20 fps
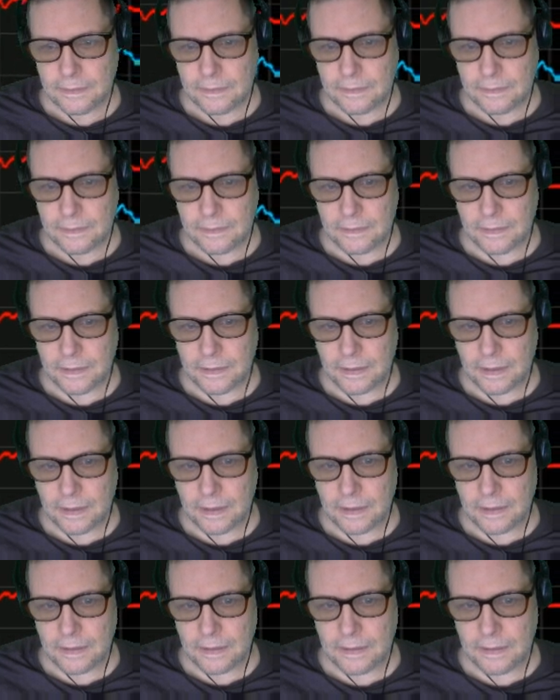
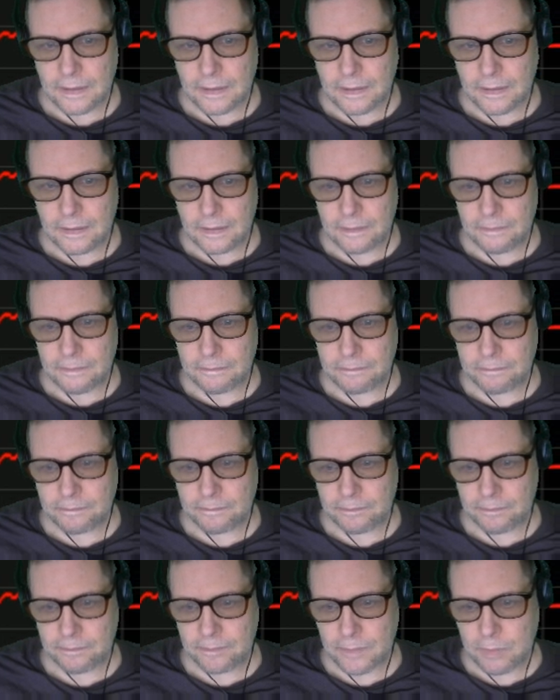Okay,
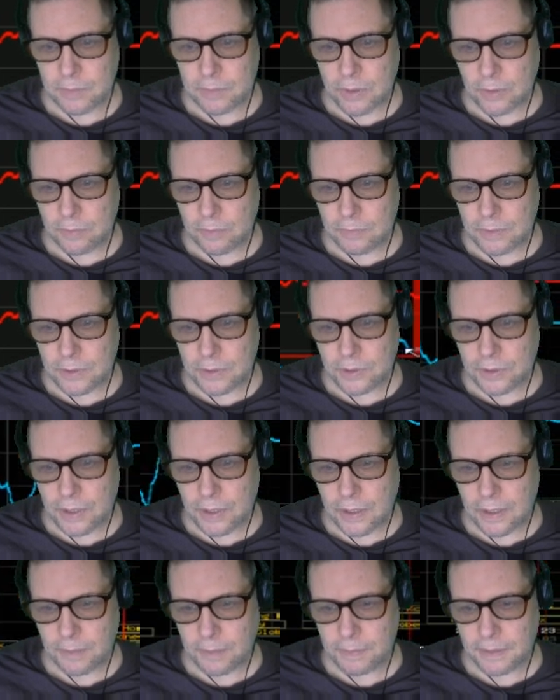let me open the
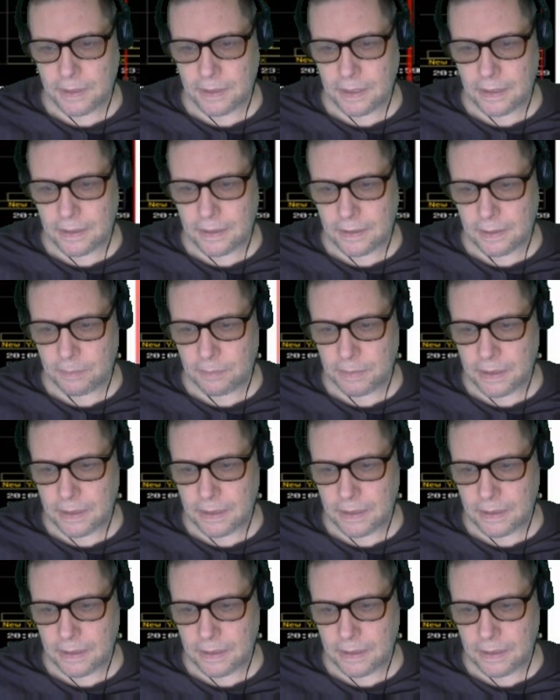chart up again a little bit.